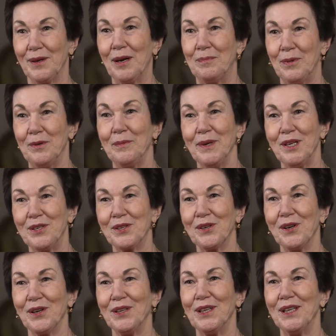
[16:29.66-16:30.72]

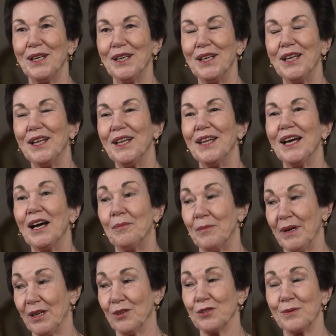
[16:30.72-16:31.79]
permission and
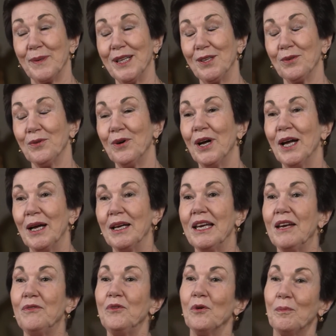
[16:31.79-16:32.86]
my husband too,
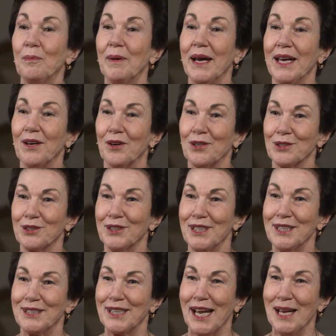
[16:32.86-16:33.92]
if you pay us the
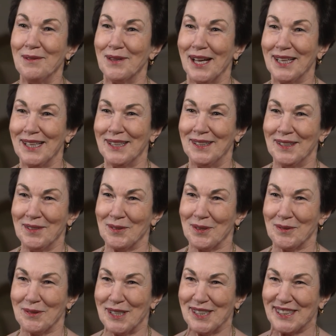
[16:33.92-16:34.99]
same that in the
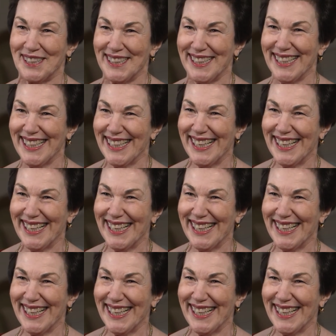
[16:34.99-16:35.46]
university.